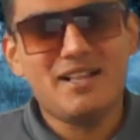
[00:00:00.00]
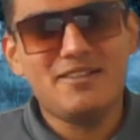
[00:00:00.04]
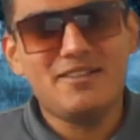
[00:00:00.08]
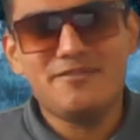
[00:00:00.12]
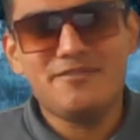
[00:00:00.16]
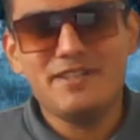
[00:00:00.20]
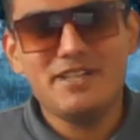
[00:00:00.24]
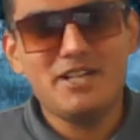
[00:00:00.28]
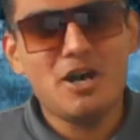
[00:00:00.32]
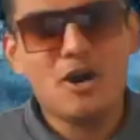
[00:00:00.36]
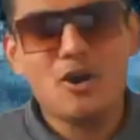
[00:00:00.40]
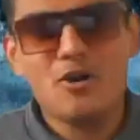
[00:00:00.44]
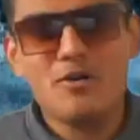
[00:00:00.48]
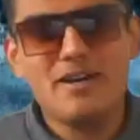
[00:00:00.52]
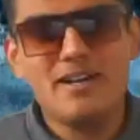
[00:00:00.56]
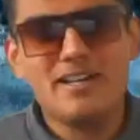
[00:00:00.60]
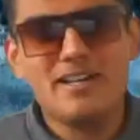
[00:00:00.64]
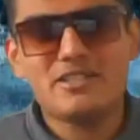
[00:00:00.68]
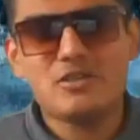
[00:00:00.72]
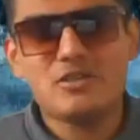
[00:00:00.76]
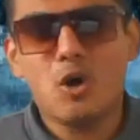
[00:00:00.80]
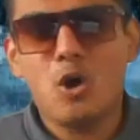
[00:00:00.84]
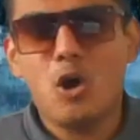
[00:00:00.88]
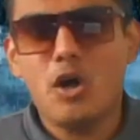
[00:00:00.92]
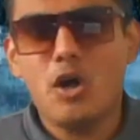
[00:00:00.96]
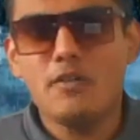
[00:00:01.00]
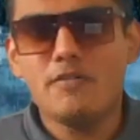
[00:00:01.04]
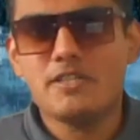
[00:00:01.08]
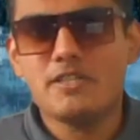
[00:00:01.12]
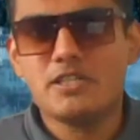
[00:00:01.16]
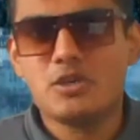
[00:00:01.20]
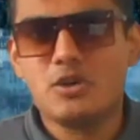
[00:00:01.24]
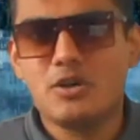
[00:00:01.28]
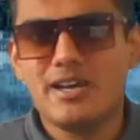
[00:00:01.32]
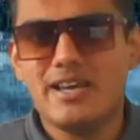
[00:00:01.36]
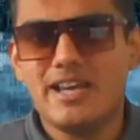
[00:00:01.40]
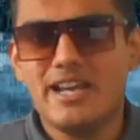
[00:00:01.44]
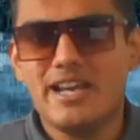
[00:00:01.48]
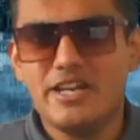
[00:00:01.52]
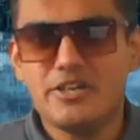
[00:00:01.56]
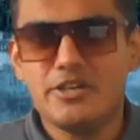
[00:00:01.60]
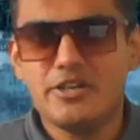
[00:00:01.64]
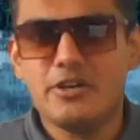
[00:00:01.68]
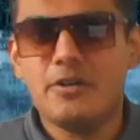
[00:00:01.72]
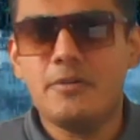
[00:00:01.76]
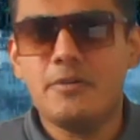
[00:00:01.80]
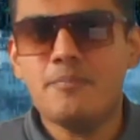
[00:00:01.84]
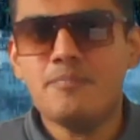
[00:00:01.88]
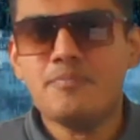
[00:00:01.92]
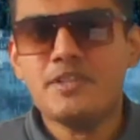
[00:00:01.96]
well, we know it is always going to
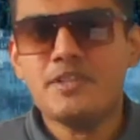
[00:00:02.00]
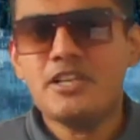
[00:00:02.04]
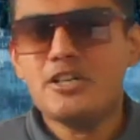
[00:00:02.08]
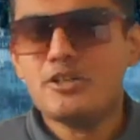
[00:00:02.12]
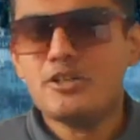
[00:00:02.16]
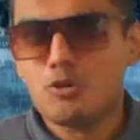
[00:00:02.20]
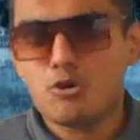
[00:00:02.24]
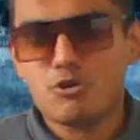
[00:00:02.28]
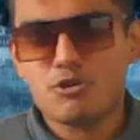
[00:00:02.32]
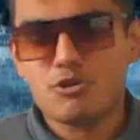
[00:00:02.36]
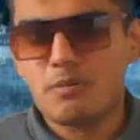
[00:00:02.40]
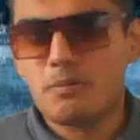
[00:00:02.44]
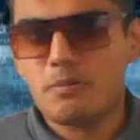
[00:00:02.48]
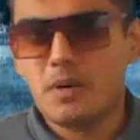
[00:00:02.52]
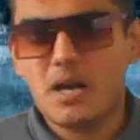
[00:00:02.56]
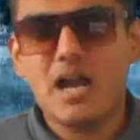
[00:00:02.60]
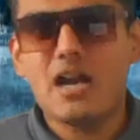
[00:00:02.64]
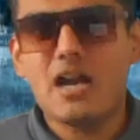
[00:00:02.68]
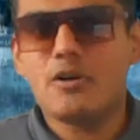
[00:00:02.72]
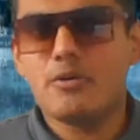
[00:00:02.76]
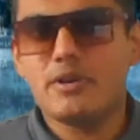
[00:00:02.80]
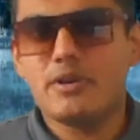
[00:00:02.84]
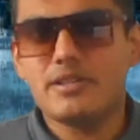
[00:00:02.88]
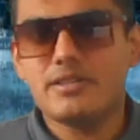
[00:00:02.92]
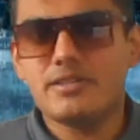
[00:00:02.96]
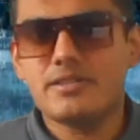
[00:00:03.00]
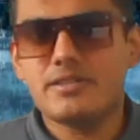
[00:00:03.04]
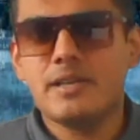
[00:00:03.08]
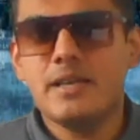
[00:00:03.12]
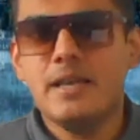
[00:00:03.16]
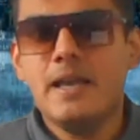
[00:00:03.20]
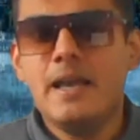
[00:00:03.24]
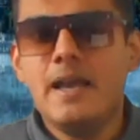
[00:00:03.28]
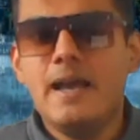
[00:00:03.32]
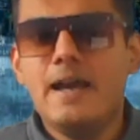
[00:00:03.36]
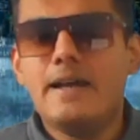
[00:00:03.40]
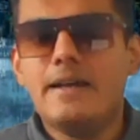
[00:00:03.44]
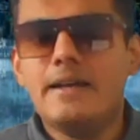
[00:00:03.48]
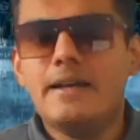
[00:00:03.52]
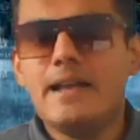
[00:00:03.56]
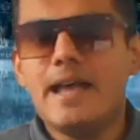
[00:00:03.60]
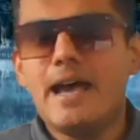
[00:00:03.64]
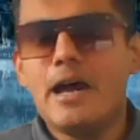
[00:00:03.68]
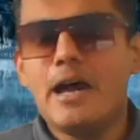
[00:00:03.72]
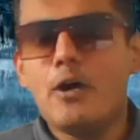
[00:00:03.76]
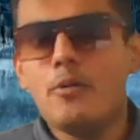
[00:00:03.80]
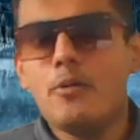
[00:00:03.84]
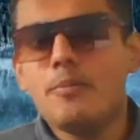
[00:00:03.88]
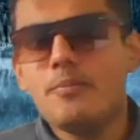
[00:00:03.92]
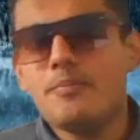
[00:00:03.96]
hinder social progress.
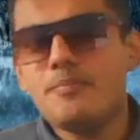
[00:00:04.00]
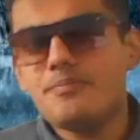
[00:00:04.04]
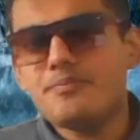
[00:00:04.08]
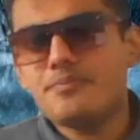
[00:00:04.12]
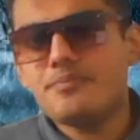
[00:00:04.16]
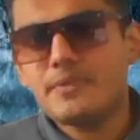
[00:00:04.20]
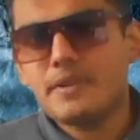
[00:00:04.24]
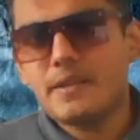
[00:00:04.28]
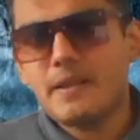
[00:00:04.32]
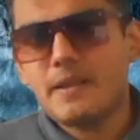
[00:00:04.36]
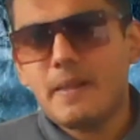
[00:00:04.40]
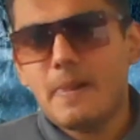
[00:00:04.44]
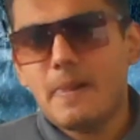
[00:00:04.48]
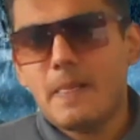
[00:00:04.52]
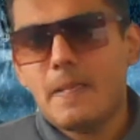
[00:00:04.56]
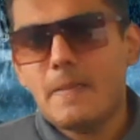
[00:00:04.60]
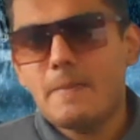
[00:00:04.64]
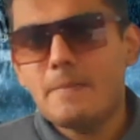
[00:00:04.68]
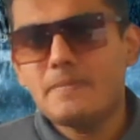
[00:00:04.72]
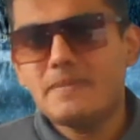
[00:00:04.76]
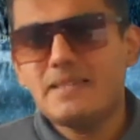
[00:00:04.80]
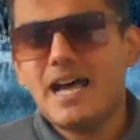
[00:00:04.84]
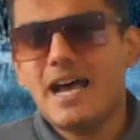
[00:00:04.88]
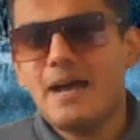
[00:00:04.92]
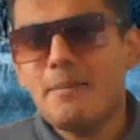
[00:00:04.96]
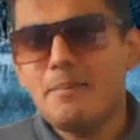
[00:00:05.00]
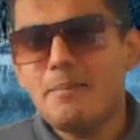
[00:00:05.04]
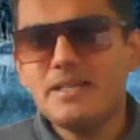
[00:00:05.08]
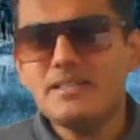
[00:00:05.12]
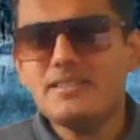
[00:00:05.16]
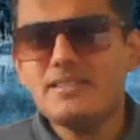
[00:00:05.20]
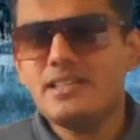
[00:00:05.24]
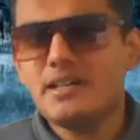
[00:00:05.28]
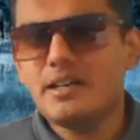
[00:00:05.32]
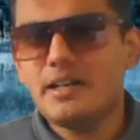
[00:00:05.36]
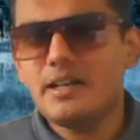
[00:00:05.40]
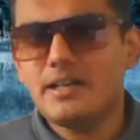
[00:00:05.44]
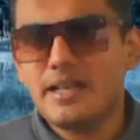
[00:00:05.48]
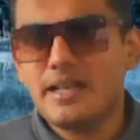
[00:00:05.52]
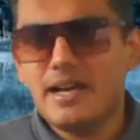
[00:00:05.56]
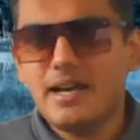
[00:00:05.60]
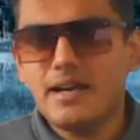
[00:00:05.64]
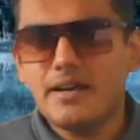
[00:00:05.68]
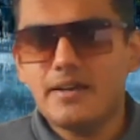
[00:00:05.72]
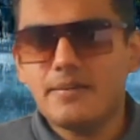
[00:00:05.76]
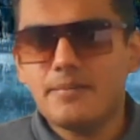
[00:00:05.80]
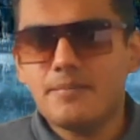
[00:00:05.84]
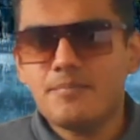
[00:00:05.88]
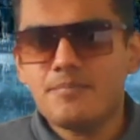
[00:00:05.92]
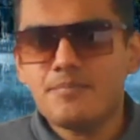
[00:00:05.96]
Now, that being said and
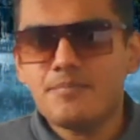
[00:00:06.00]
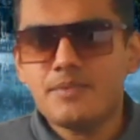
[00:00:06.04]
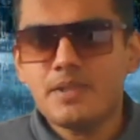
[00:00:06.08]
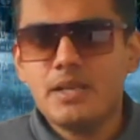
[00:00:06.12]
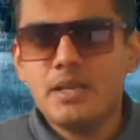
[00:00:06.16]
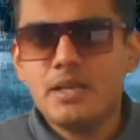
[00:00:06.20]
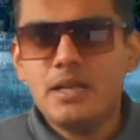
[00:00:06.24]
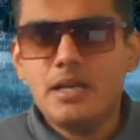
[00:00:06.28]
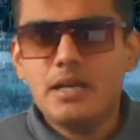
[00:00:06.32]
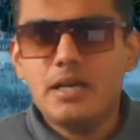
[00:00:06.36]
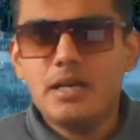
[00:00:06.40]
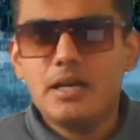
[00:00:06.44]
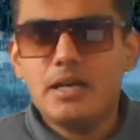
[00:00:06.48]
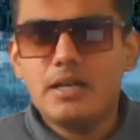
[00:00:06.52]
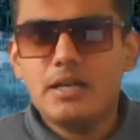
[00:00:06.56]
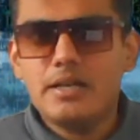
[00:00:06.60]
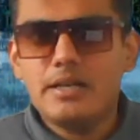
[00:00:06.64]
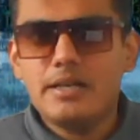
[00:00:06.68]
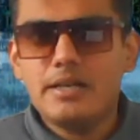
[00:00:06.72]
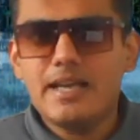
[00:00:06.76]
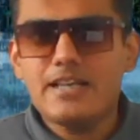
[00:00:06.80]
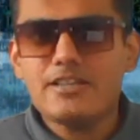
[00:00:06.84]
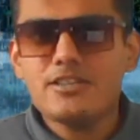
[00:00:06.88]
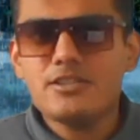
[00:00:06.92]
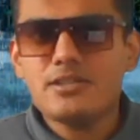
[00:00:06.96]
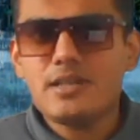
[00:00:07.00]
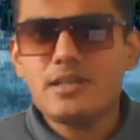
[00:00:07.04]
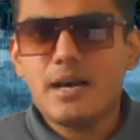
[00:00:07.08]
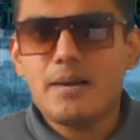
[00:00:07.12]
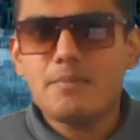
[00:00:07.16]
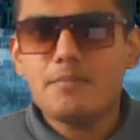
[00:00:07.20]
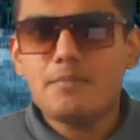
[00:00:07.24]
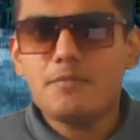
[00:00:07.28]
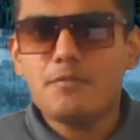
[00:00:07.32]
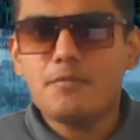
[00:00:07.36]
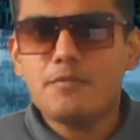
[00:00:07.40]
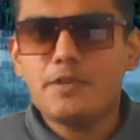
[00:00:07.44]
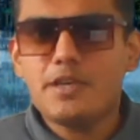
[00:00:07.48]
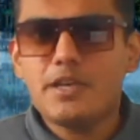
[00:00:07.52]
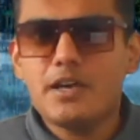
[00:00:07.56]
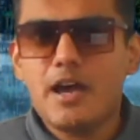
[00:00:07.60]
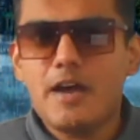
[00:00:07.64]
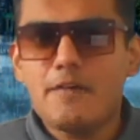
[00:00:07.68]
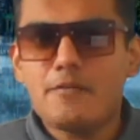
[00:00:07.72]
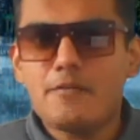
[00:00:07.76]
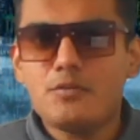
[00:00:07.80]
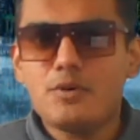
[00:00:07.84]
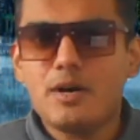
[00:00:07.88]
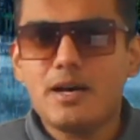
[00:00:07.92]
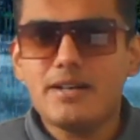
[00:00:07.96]
done, next up, we
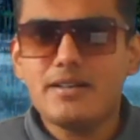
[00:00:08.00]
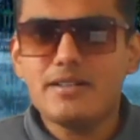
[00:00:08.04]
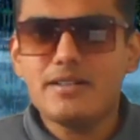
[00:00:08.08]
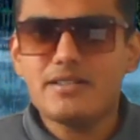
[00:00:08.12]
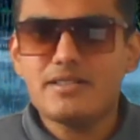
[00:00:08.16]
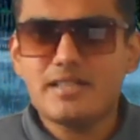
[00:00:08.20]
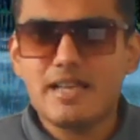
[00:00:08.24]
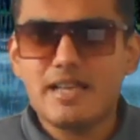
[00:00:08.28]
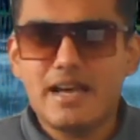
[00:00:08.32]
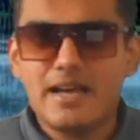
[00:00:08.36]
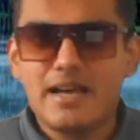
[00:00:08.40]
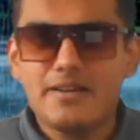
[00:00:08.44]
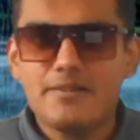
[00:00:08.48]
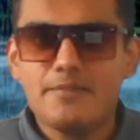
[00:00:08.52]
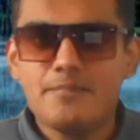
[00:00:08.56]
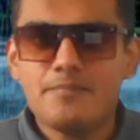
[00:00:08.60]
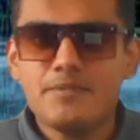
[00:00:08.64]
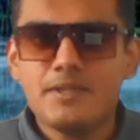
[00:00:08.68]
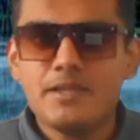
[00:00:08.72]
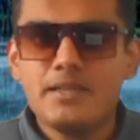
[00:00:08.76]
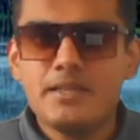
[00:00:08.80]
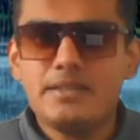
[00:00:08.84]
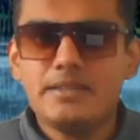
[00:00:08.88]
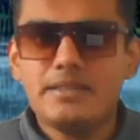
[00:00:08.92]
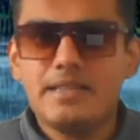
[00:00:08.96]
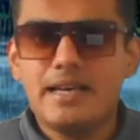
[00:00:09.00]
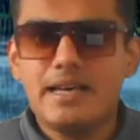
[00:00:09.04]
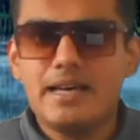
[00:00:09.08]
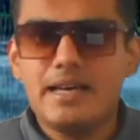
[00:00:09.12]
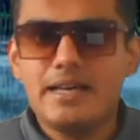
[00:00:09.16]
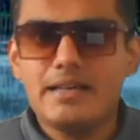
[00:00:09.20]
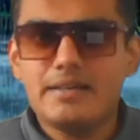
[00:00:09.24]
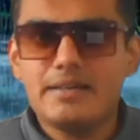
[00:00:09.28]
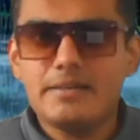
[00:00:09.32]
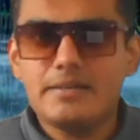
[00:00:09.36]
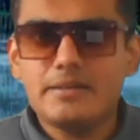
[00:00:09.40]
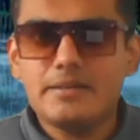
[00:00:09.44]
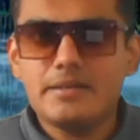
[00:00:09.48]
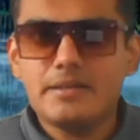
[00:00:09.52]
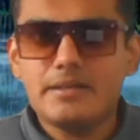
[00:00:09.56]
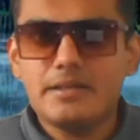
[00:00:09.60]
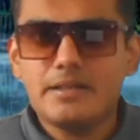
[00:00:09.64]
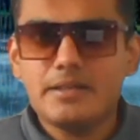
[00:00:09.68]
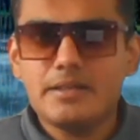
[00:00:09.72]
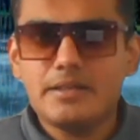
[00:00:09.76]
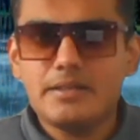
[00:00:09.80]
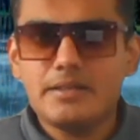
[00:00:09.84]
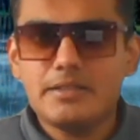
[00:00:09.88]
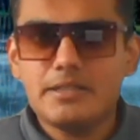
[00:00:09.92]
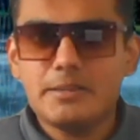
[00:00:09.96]
have to understand that
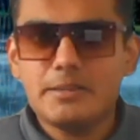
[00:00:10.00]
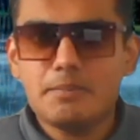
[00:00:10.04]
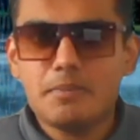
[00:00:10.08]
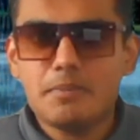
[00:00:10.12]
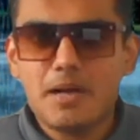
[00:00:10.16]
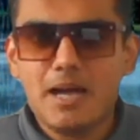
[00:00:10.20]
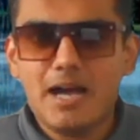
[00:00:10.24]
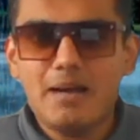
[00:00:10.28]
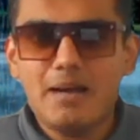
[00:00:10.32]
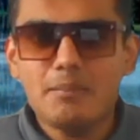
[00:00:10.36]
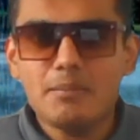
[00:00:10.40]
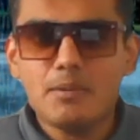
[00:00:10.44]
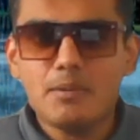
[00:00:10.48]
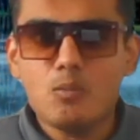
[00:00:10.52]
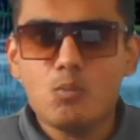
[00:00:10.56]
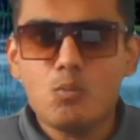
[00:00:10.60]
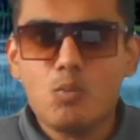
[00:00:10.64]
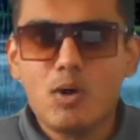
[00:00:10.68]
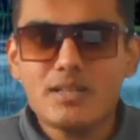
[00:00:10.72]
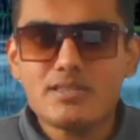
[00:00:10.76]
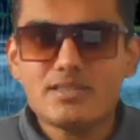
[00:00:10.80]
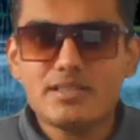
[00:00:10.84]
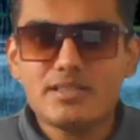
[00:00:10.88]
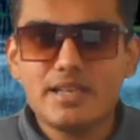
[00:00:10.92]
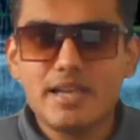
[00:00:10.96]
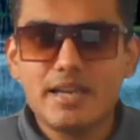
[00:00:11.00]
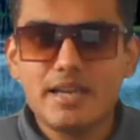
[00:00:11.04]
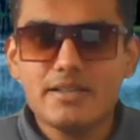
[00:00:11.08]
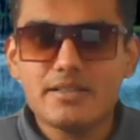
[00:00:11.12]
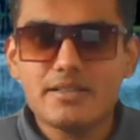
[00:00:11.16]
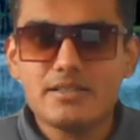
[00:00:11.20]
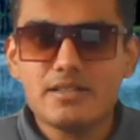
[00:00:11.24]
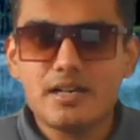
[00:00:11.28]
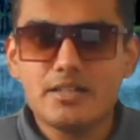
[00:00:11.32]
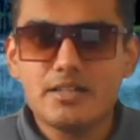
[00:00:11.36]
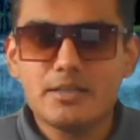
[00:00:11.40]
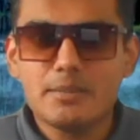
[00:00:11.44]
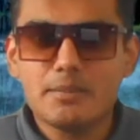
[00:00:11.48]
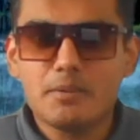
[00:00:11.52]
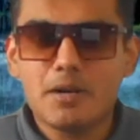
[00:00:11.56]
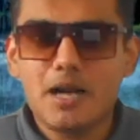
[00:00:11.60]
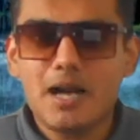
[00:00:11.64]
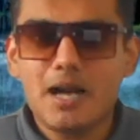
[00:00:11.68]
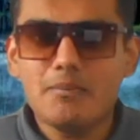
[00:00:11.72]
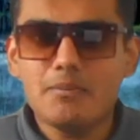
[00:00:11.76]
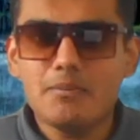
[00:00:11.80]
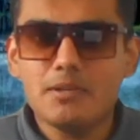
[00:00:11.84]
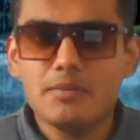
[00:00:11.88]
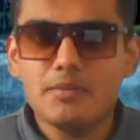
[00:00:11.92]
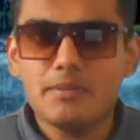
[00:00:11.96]
the problem, once again, is not the
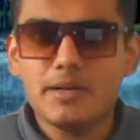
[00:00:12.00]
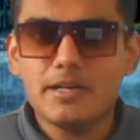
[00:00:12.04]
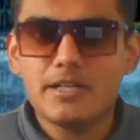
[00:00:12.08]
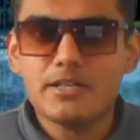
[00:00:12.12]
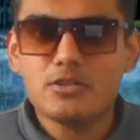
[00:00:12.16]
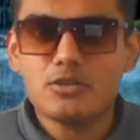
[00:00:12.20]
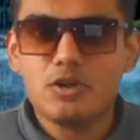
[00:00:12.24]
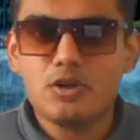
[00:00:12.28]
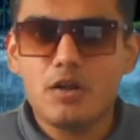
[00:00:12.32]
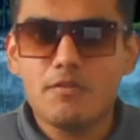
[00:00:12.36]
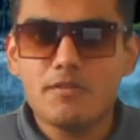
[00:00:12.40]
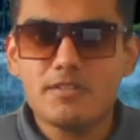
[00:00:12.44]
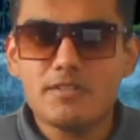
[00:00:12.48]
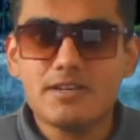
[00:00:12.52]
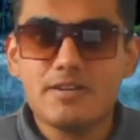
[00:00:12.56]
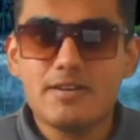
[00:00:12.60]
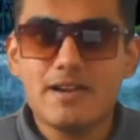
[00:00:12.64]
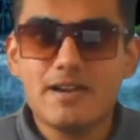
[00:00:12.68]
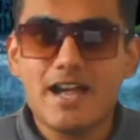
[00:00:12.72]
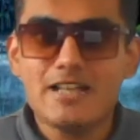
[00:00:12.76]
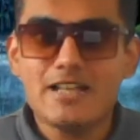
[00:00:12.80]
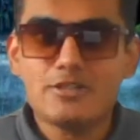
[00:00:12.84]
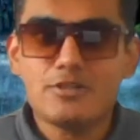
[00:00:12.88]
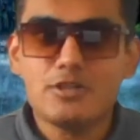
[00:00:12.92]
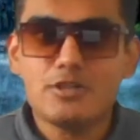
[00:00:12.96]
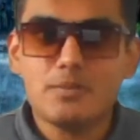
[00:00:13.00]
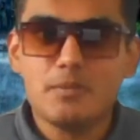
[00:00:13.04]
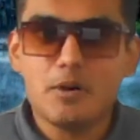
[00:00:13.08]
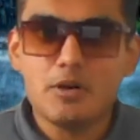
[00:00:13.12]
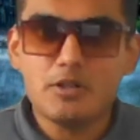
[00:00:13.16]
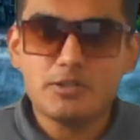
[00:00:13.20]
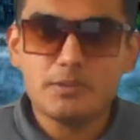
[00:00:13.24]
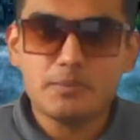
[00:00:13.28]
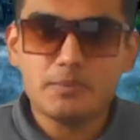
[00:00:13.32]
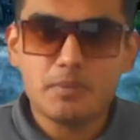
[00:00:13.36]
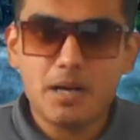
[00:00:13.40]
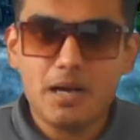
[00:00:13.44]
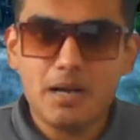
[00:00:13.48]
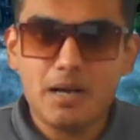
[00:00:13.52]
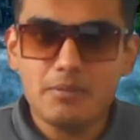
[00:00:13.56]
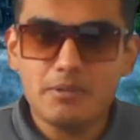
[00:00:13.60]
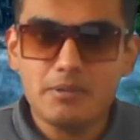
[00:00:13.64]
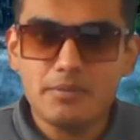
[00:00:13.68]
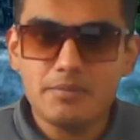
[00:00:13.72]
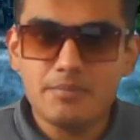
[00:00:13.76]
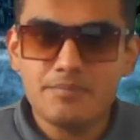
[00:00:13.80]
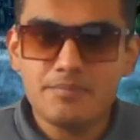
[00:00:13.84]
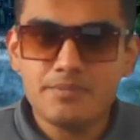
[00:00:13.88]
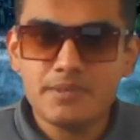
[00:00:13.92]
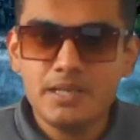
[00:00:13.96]
problem. It is always our attitude about the
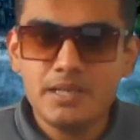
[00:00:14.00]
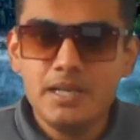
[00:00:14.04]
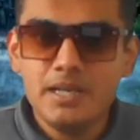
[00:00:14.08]
problem.